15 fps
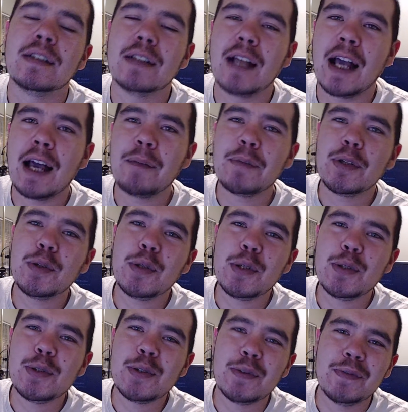
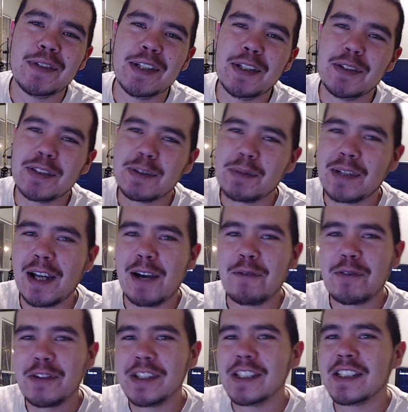YouTube videos, but not
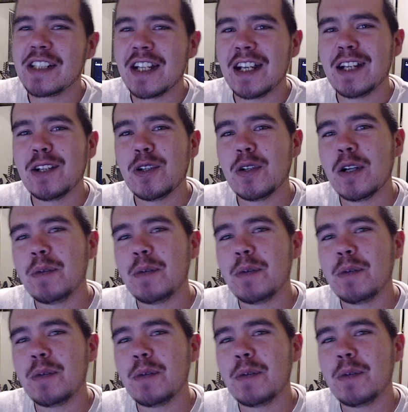for this channel.